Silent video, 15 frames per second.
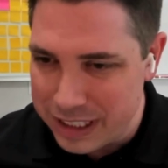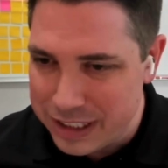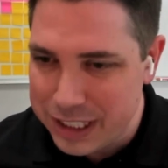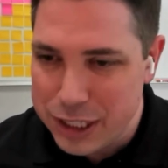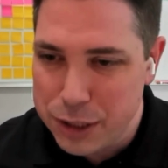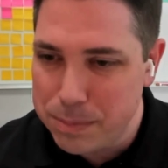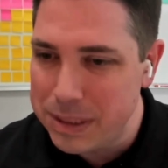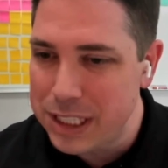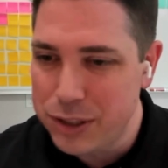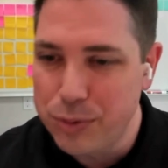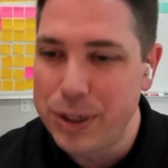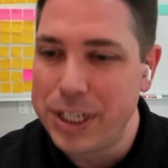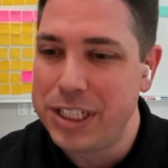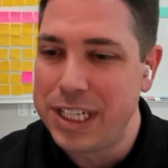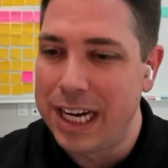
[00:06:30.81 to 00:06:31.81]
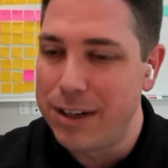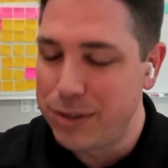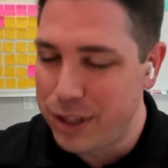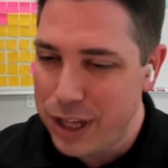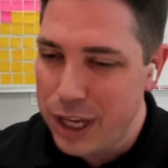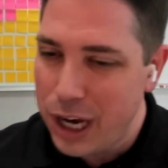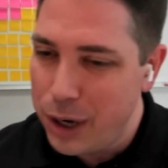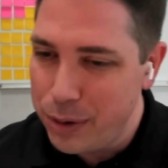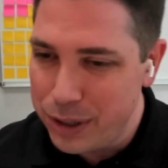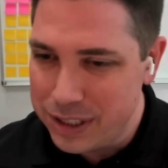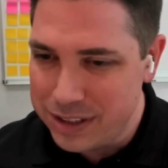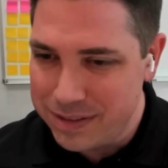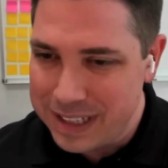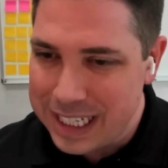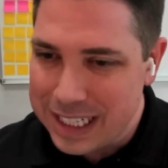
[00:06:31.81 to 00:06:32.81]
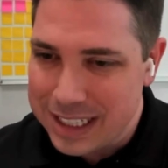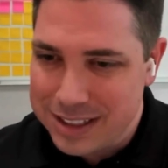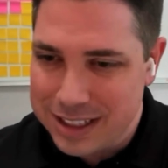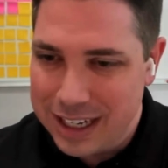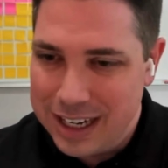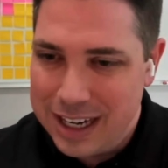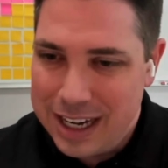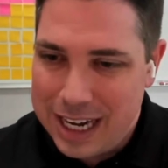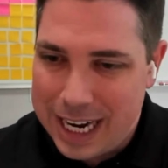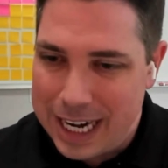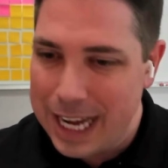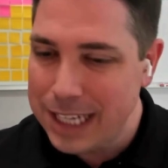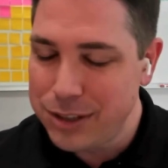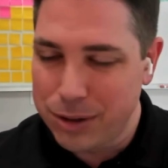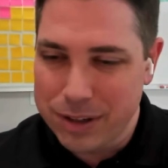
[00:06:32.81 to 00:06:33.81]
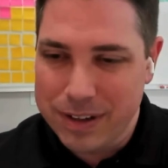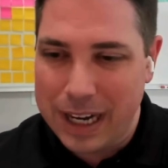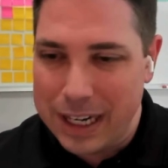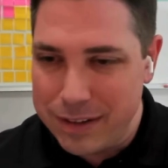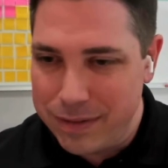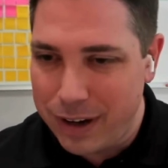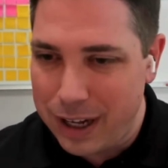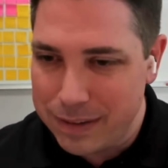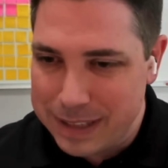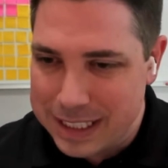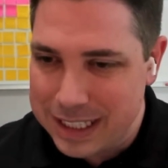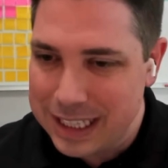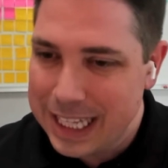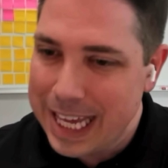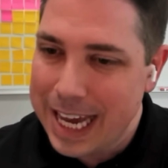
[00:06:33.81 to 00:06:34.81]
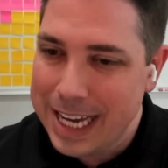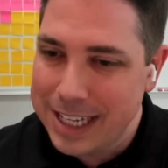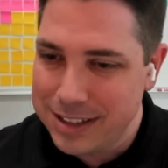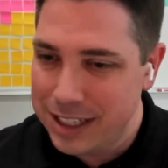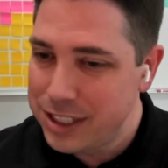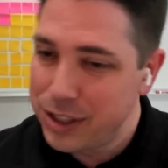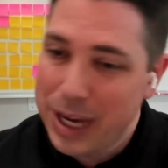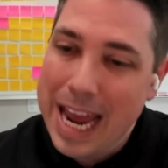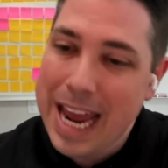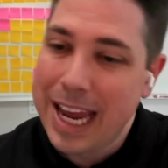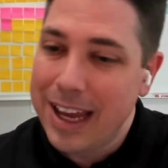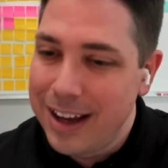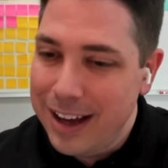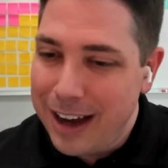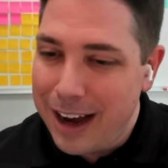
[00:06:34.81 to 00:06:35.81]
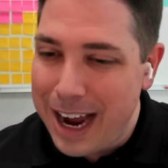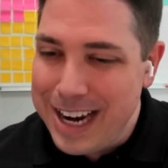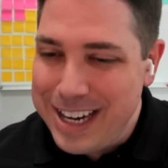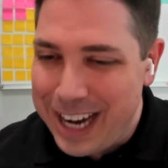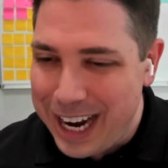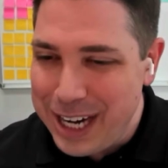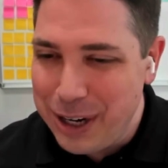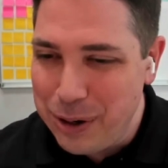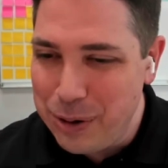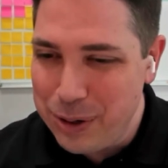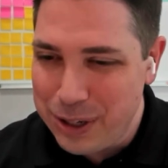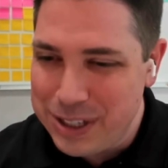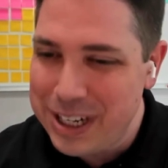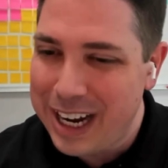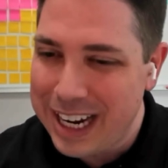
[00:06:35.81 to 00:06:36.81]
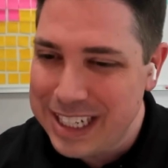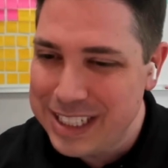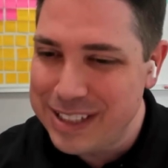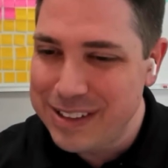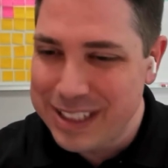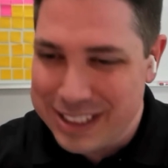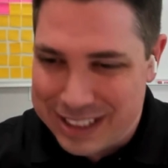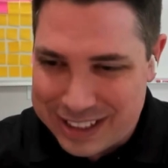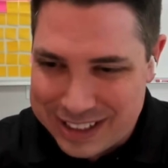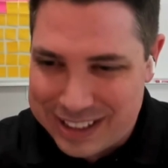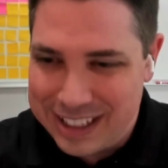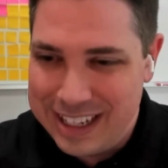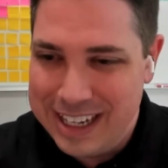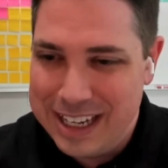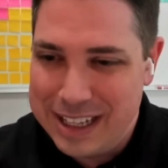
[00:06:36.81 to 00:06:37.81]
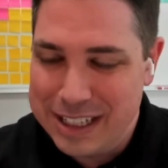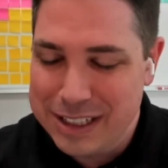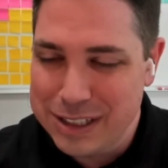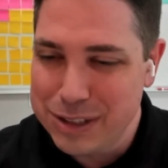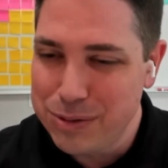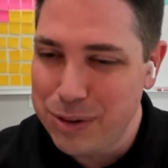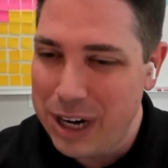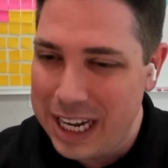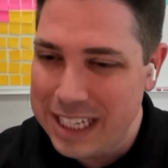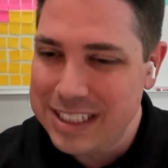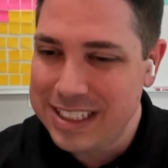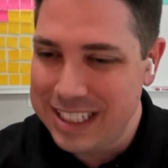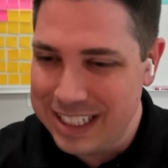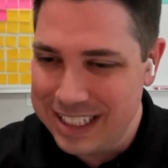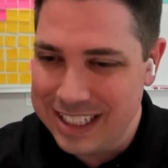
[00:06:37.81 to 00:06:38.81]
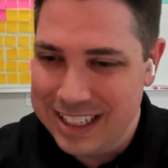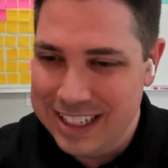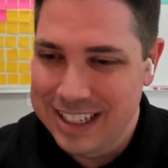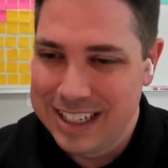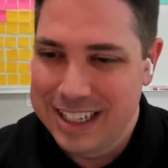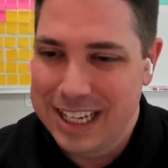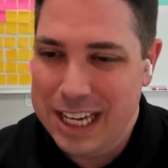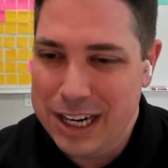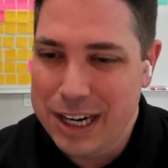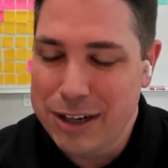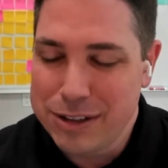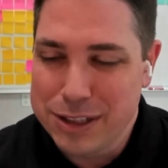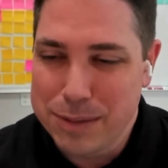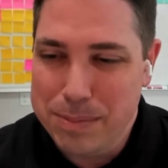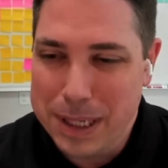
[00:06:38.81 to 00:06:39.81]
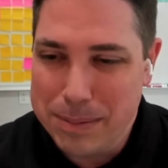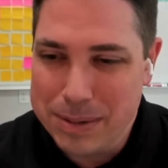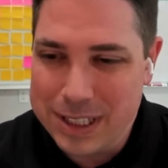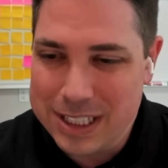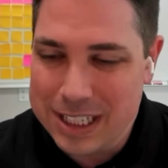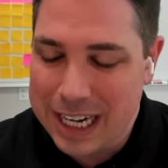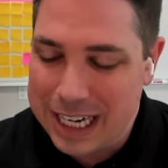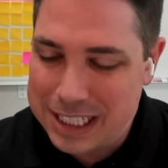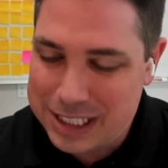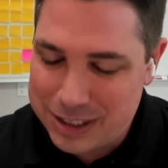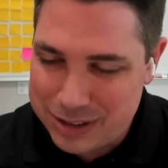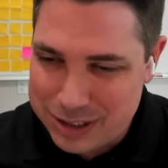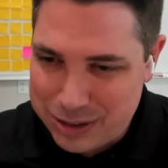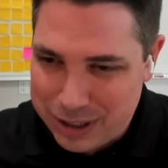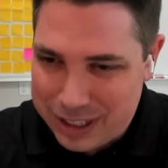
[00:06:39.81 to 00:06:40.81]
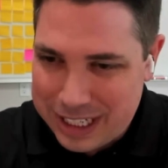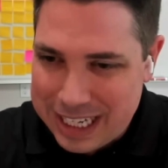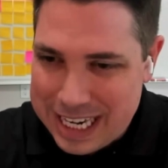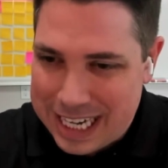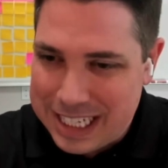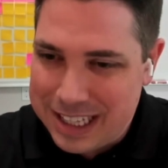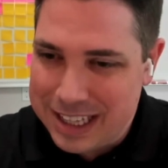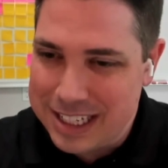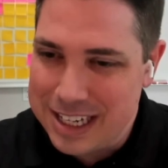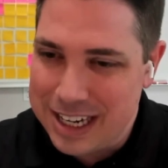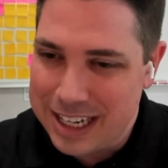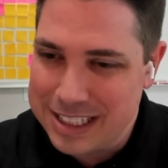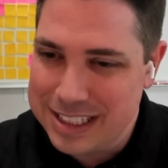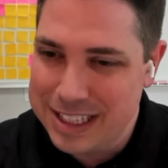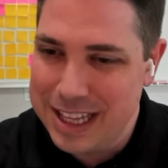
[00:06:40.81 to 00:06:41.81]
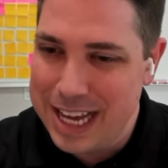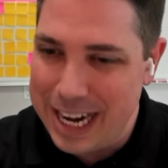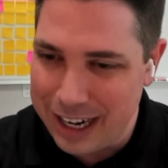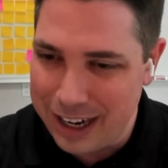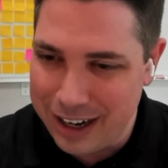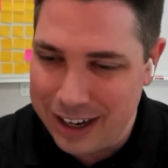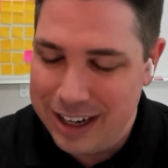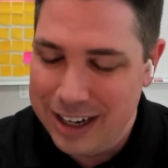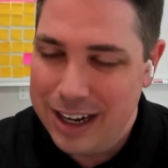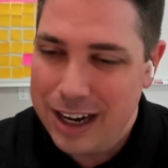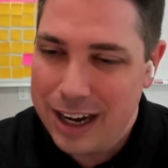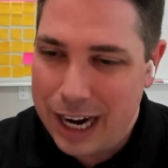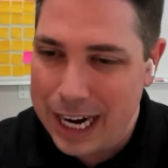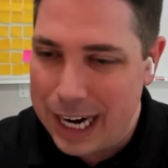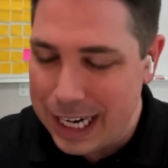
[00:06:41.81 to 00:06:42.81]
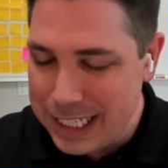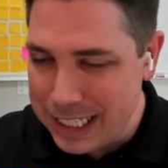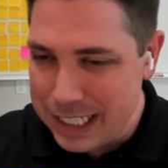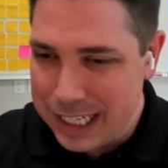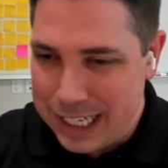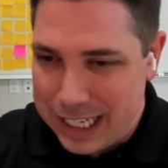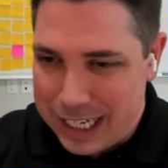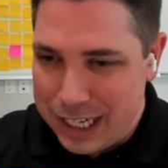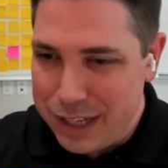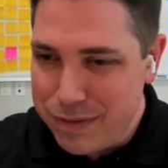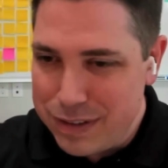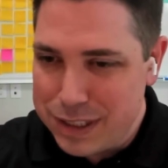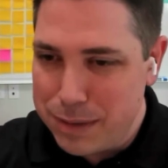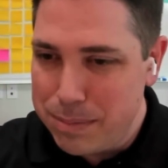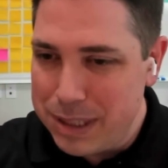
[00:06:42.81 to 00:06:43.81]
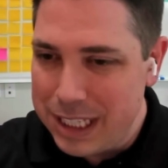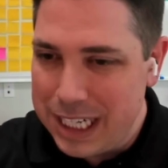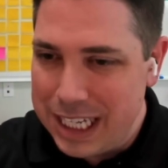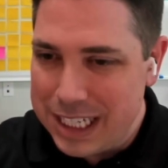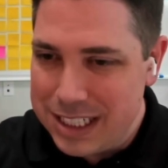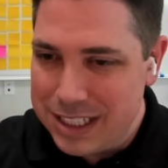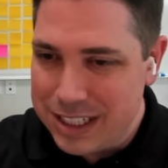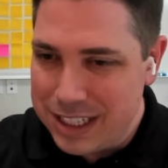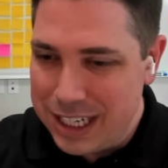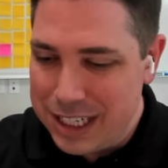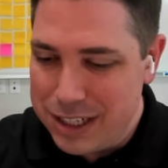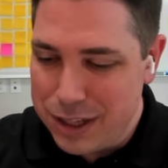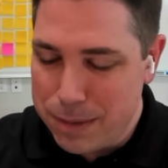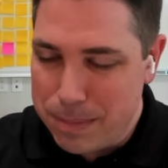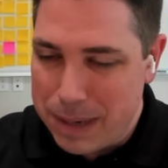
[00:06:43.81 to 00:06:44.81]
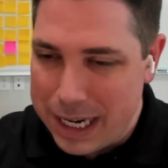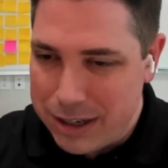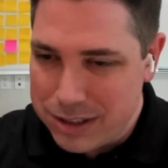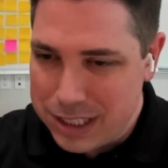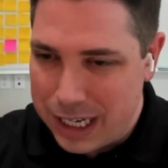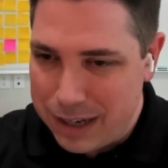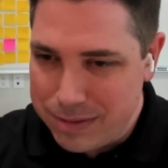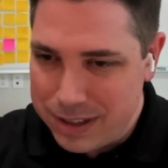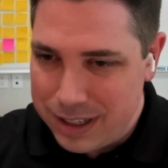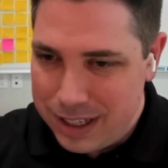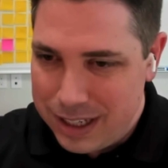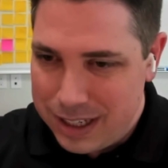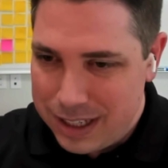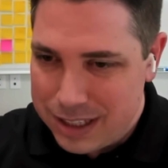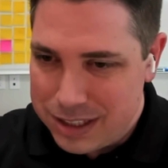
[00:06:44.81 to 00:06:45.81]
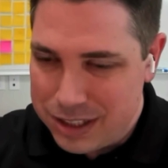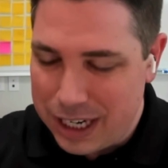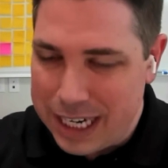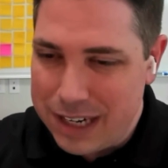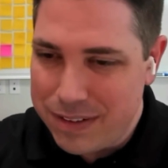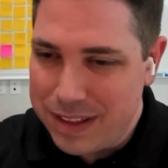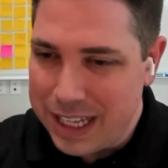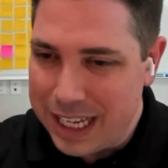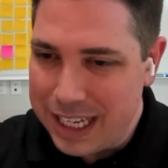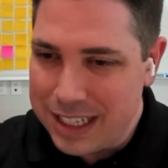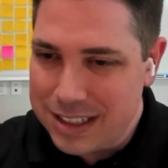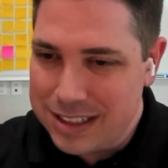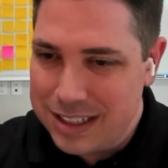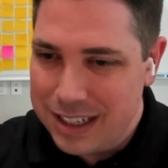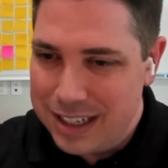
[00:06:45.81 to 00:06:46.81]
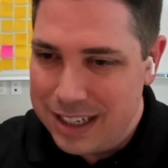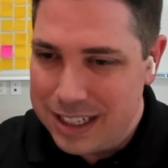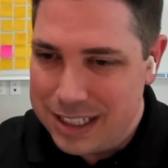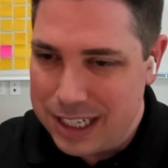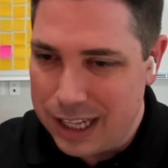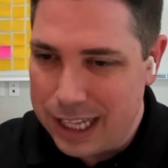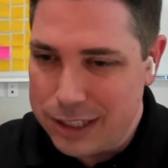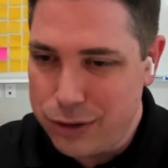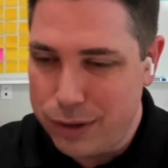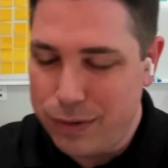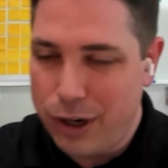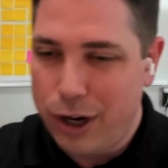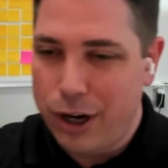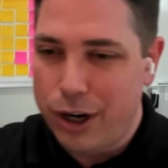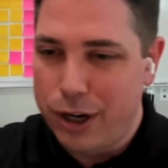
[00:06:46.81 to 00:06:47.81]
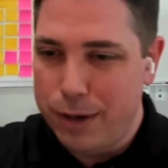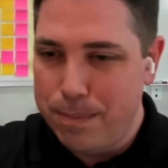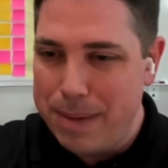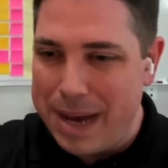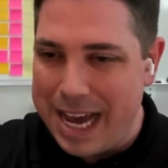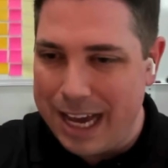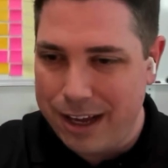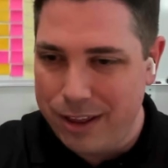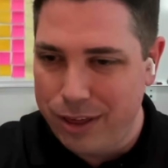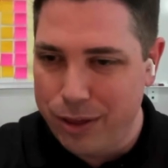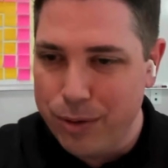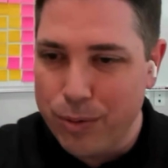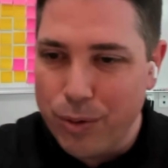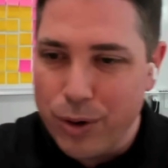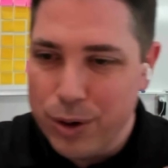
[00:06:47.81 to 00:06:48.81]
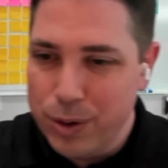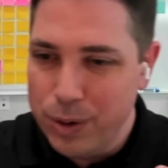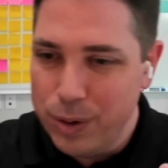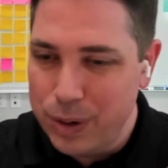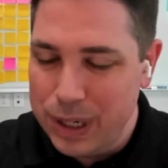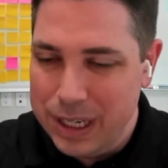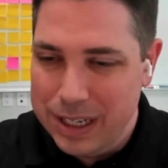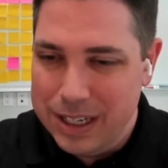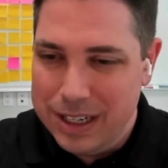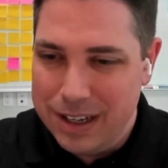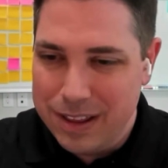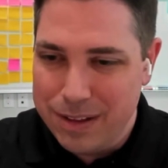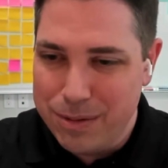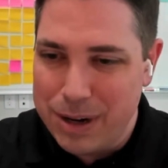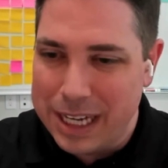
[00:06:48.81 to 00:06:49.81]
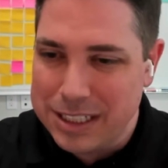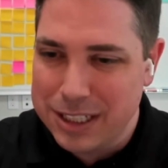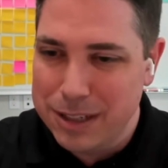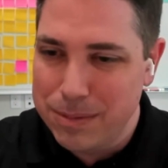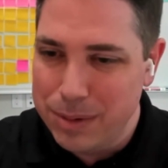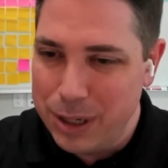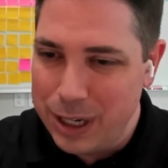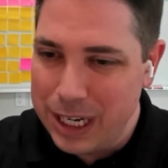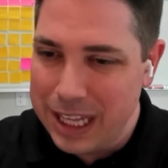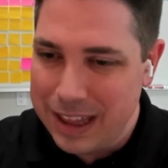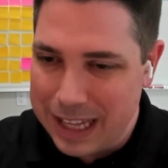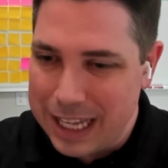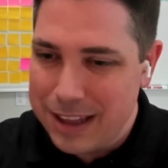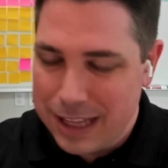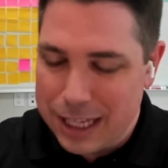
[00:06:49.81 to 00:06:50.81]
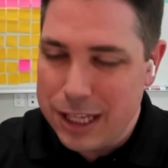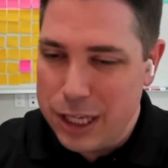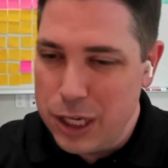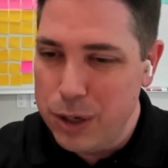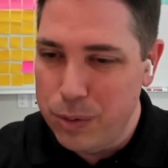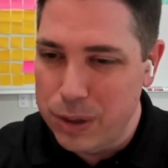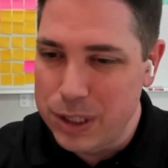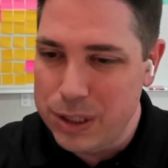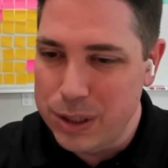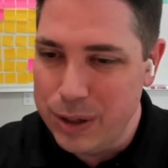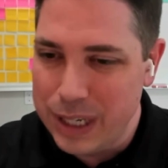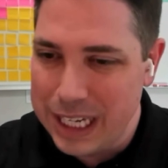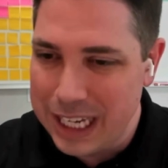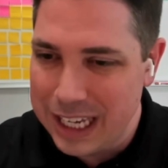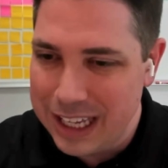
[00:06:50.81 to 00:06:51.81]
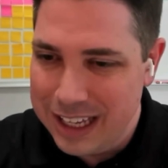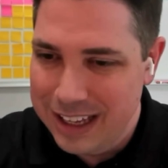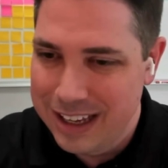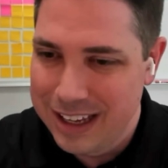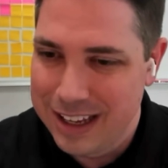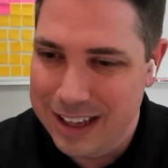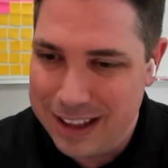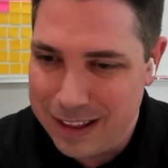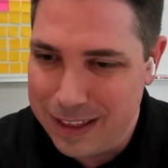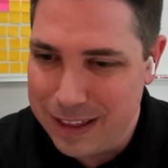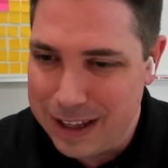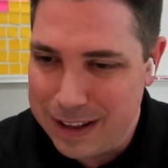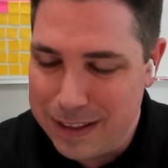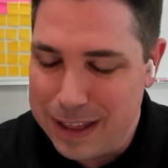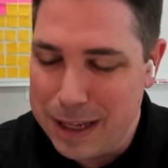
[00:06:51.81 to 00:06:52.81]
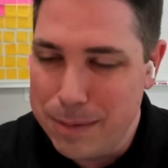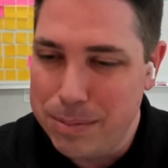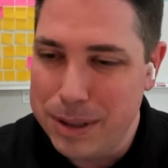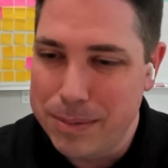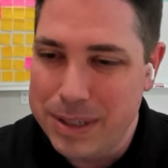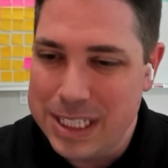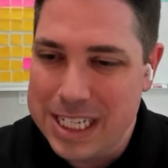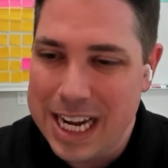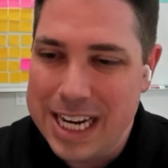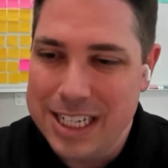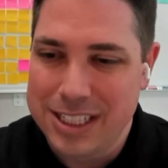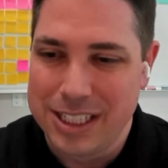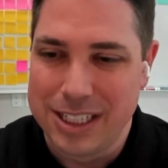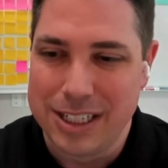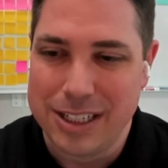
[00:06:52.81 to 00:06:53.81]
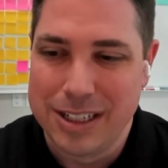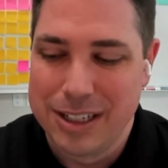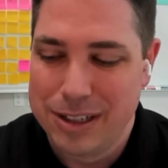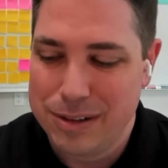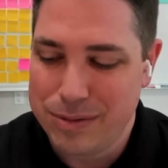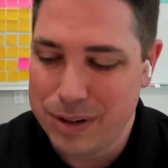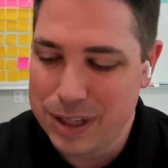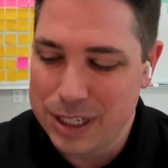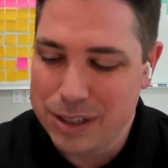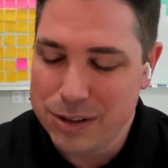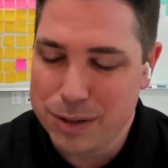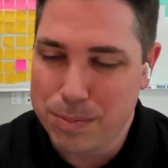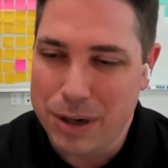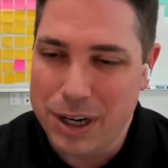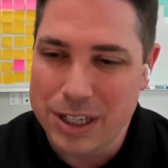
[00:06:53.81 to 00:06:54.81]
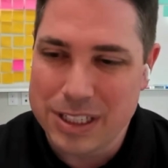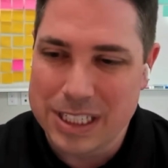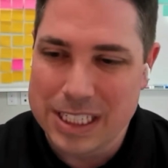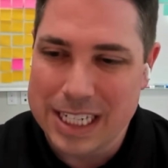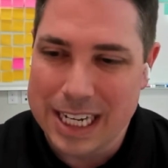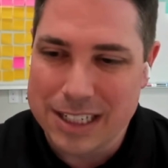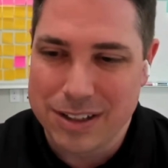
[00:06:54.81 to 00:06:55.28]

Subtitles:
Can you please reach out to the owners of this? And I sort of got involved as a liaison to, hey, I know who to talk to. This is Rust, and here's the people to talk to, and sort of connected the dots there. I didn't get any visibility into the Microsoft side of things until I sort of heard back through the Rust community that you were doing the implementation for the new Sparse Index.